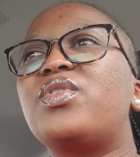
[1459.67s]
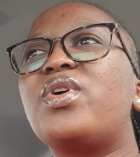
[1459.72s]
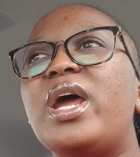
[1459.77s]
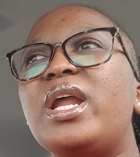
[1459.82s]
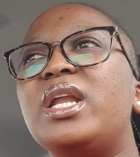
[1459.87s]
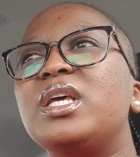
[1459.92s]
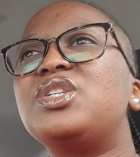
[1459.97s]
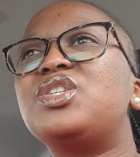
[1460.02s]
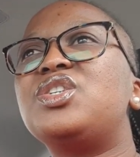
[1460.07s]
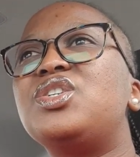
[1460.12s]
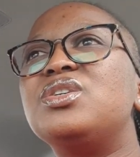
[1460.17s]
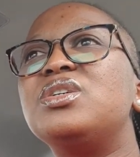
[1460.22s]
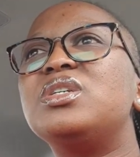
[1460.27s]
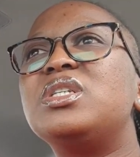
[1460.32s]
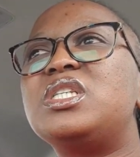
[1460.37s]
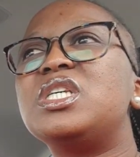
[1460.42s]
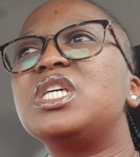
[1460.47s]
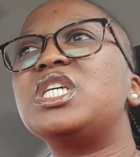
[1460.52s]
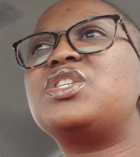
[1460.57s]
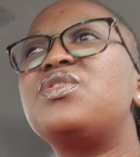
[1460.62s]

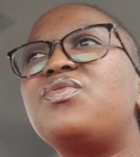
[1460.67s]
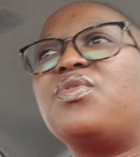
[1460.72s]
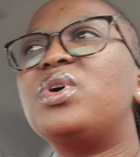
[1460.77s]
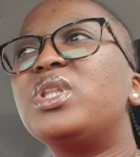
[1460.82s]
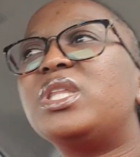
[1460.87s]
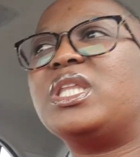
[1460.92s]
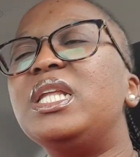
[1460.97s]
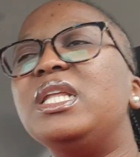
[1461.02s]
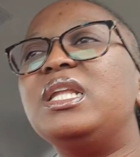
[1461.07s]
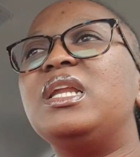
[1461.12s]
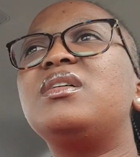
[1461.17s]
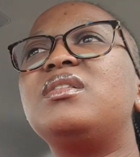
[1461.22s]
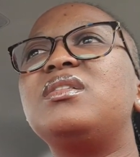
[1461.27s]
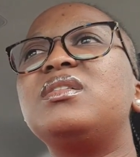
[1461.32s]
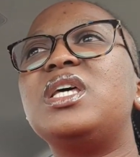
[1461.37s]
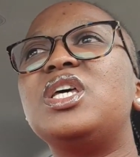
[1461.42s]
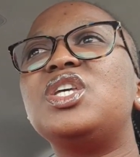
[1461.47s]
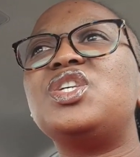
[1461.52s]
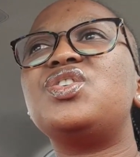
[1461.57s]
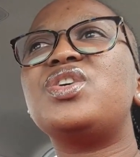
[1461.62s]
gratitude just for the little
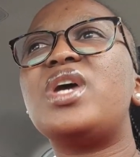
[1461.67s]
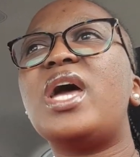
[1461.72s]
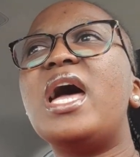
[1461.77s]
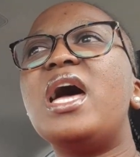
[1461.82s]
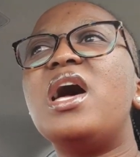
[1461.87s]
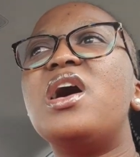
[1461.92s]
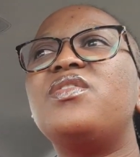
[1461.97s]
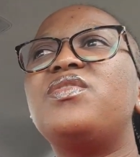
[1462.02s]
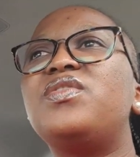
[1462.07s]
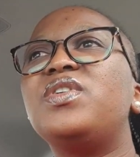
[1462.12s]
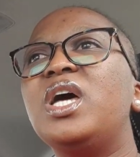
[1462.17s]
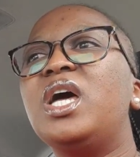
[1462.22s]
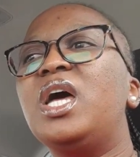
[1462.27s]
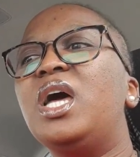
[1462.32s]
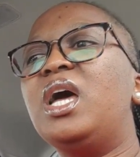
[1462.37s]
that you have,